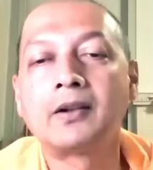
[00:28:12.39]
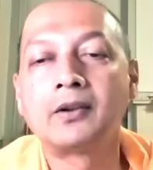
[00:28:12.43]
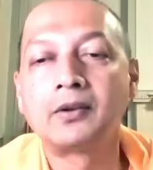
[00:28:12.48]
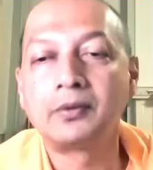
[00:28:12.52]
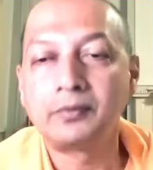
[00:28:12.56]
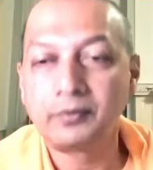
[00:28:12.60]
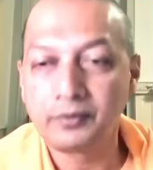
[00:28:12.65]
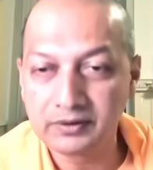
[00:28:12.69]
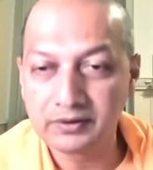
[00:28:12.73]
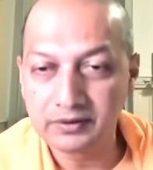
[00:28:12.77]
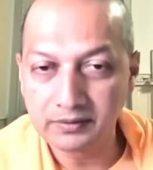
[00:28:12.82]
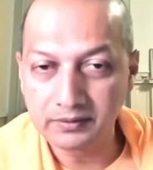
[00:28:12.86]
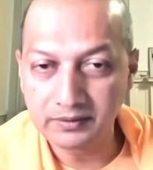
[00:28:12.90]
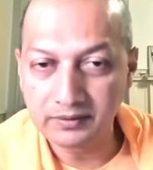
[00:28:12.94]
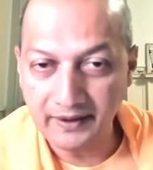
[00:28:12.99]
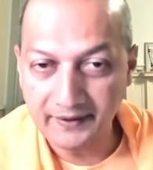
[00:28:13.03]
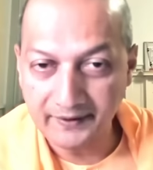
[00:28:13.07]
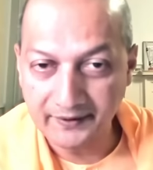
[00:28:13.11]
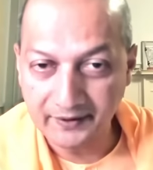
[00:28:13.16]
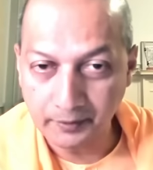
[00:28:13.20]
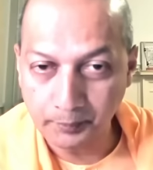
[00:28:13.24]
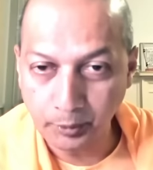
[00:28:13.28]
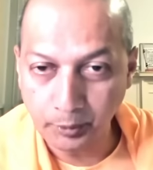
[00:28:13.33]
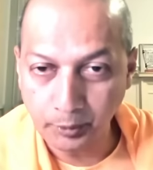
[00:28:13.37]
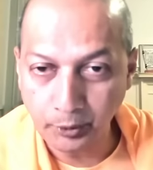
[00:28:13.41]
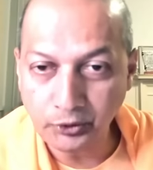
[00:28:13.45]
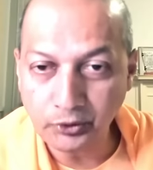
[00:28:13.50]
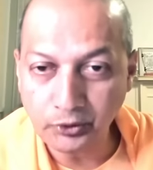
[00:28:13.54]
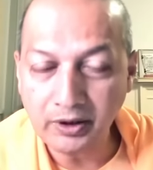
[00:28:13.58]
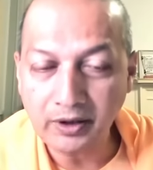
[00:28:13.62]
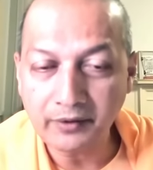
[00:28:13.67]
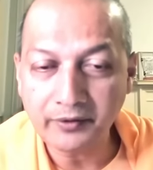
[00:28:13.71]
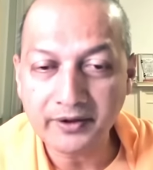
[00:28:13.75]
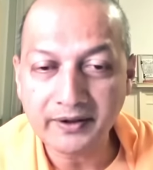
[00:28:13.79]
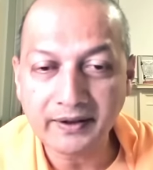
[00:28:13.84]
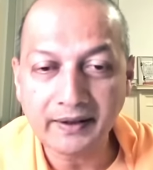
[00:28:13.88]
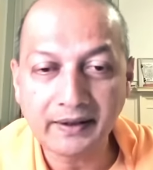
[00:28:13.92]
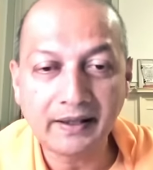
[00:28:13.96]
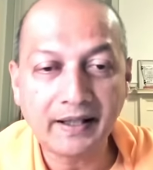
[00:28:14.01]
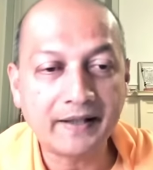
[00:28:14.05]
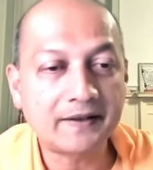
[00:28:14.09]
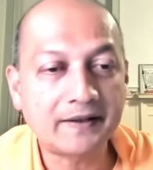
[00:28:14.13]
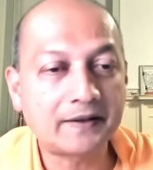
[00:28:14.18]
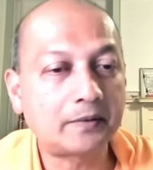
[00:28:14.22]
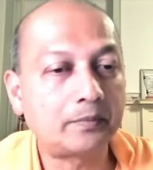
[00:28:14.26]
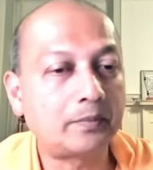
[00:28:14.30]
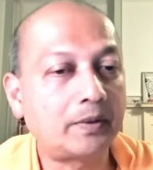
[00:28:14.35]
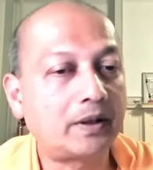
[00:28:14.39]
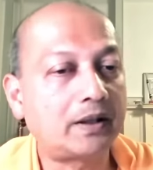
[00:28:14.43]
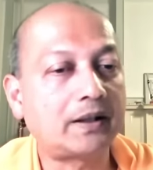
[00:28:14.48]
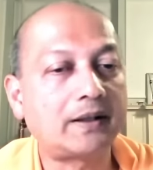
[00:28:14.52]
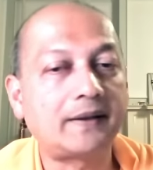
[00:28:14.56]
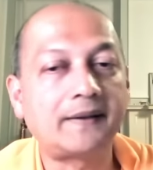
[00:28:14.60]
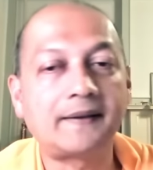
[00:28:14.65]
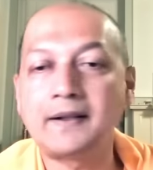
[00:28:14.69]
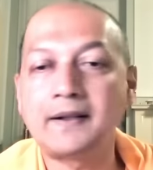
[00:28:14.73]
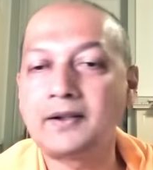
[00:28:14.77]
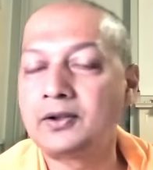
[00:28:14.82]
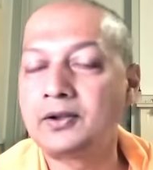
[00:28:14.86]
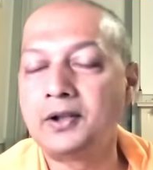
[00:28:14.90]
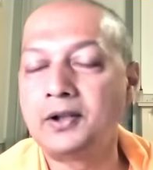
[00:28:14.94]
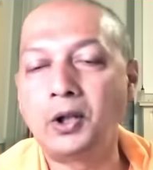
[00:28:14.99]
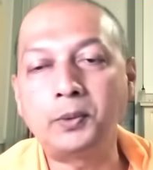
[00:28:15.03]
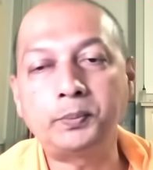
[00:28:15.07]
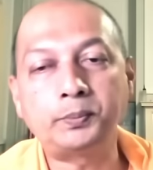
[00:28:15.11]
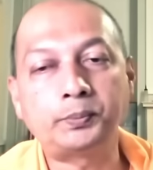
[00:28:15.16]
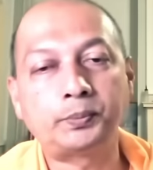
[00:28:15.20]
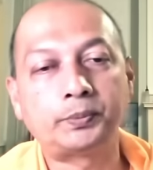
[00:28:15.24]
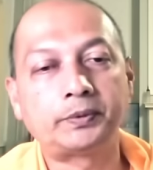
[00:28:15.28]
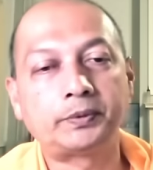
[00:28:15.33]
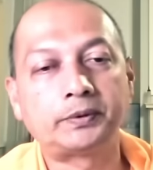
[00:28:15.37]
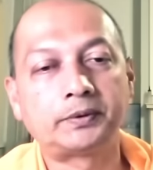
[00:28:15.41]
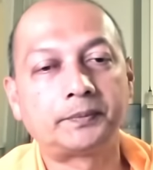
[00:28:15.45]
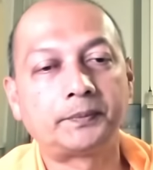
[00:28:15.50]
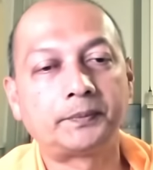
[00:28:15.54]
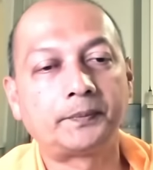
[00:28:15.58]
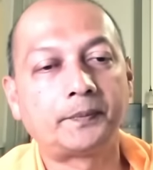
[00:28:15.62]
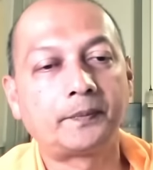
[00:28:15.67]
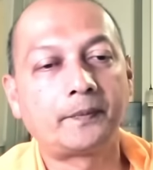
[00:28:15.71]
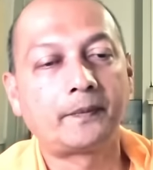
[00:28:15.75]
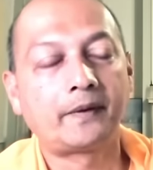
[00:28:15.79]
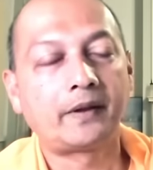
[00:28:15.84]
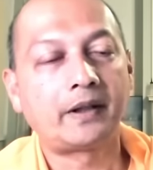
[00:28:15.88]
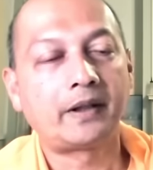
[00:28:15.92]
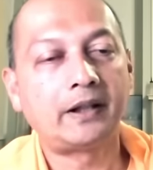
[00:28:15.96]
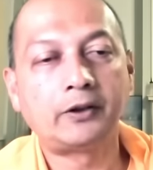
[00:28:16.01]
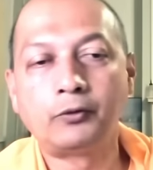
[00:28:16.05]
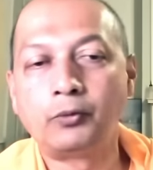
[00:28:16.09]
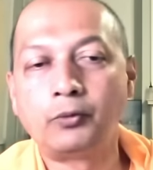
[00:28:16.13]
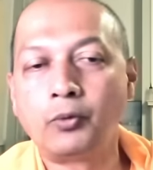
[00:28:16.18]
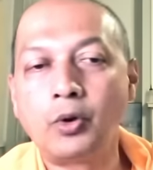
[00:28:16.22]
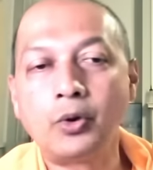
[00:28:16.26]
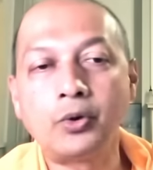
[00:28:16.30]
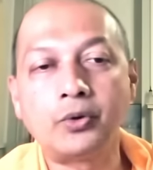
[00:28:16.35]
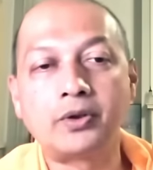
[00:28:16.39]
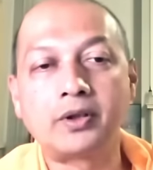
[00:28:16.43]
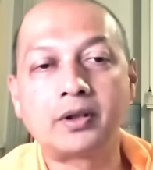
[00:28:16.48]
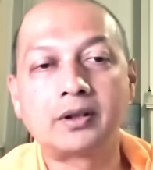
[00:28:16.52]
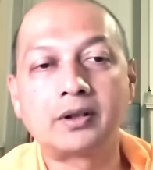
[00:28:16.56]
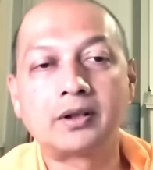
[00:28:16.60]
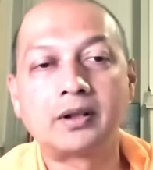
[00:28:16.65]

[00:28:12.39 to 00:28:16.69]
So that's supposed to give us enlightenment. He says, no, it won't.